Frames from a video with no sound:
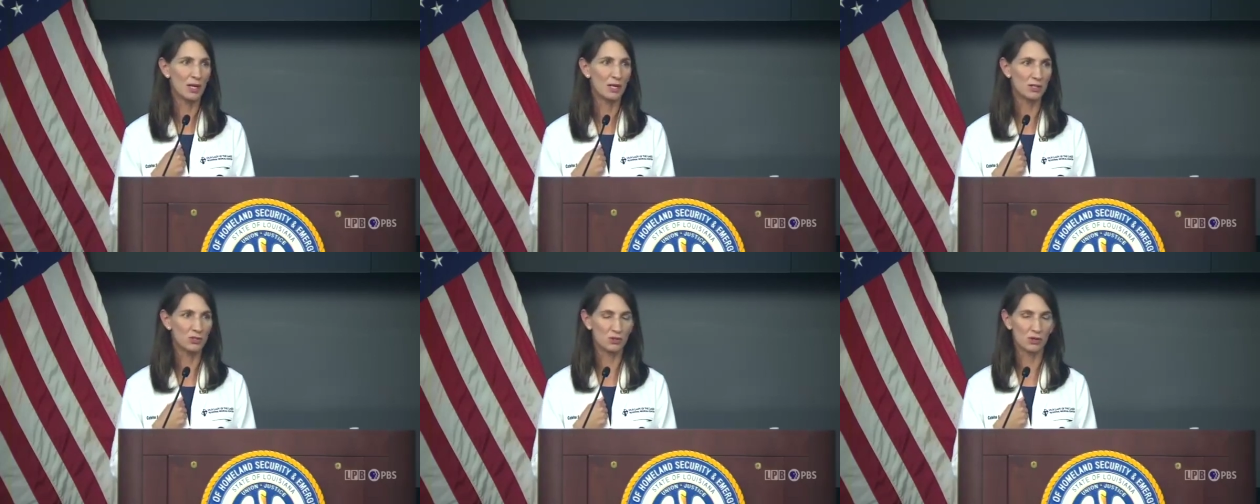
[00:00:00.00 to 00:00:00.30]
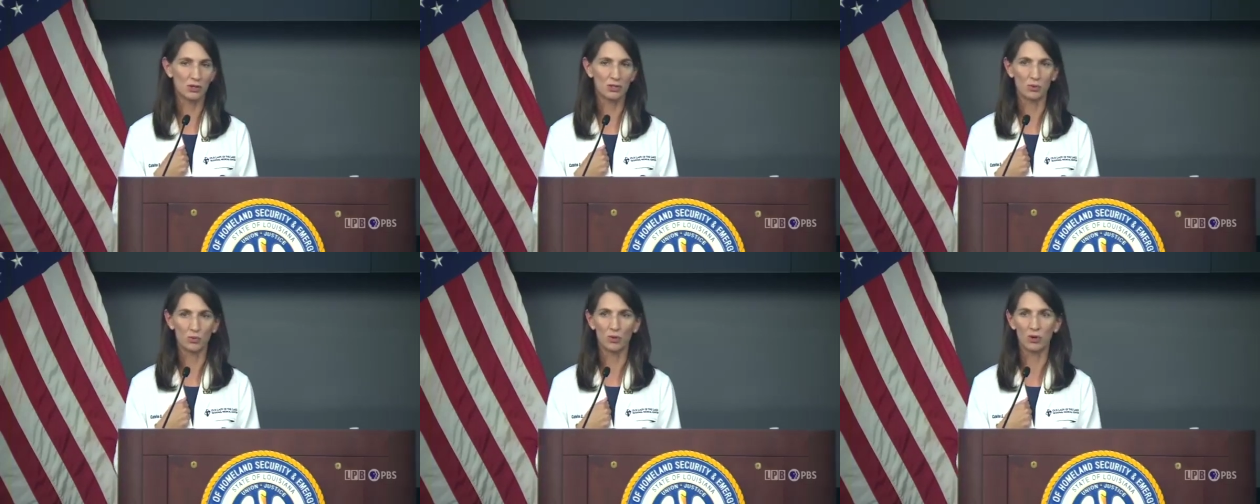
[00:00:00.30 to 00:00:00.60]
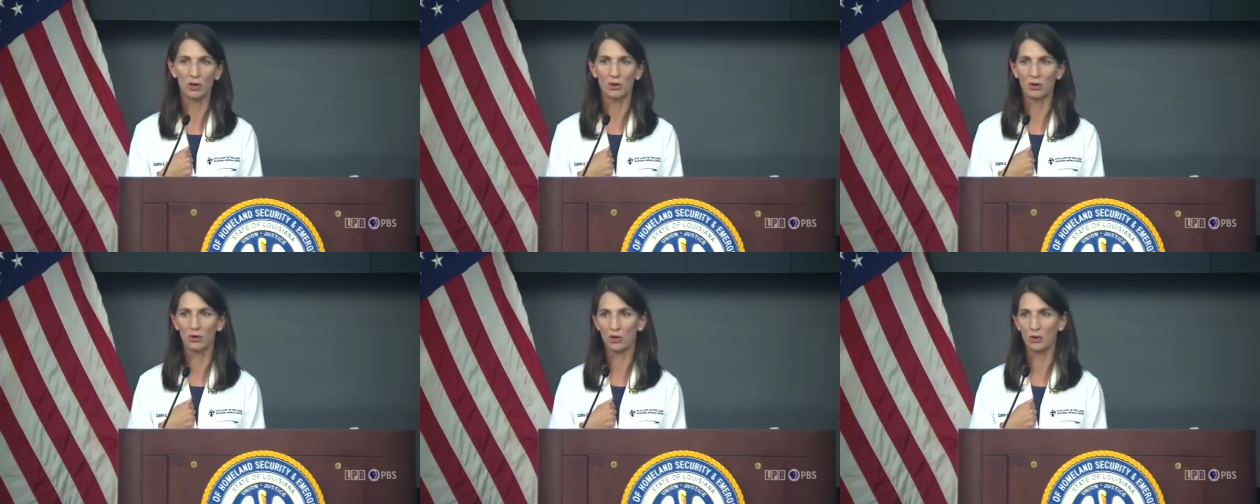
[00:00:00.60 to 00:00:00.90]
and start to
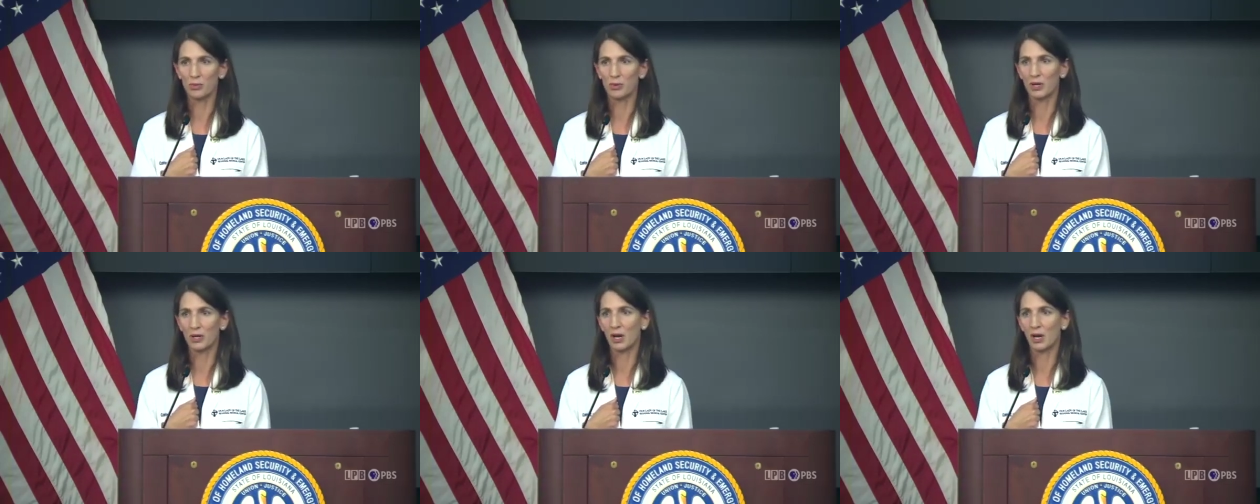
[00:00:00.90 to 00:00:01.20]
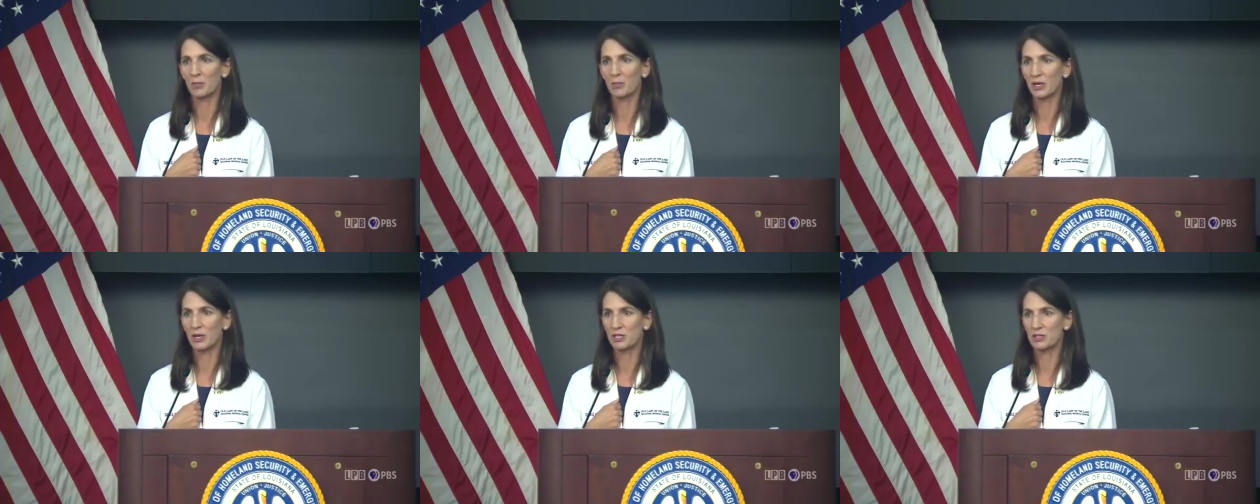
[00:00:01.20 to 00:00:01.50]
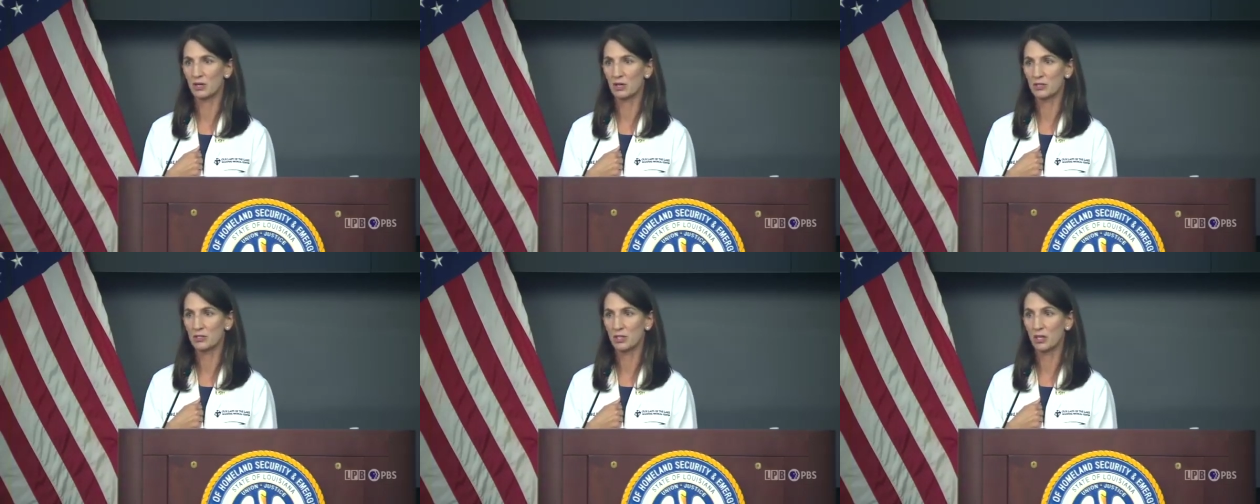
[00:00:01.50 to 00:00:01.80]
work on opening our
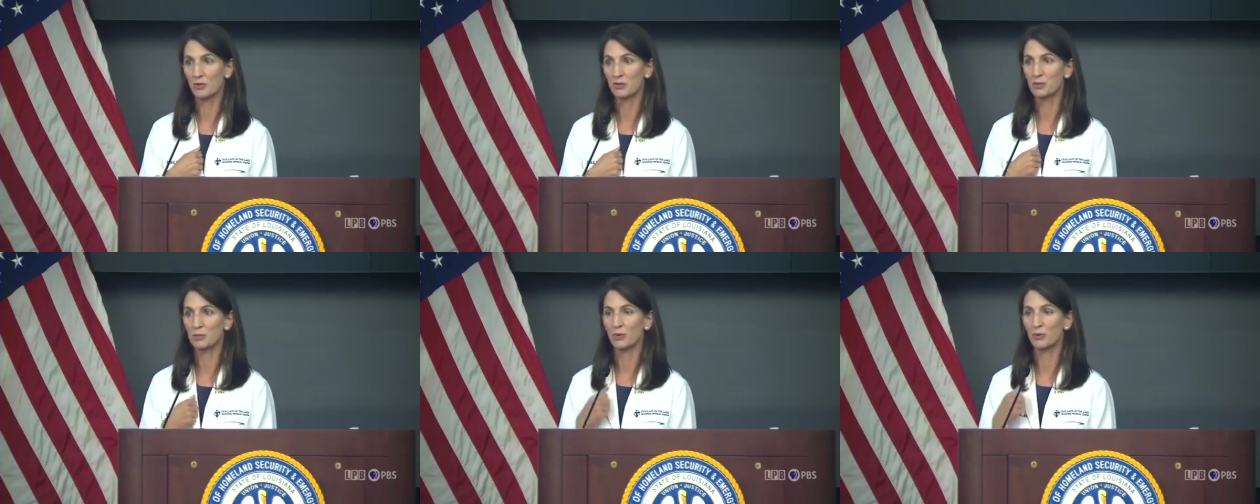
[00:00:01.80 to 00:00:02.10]
beds ourselves.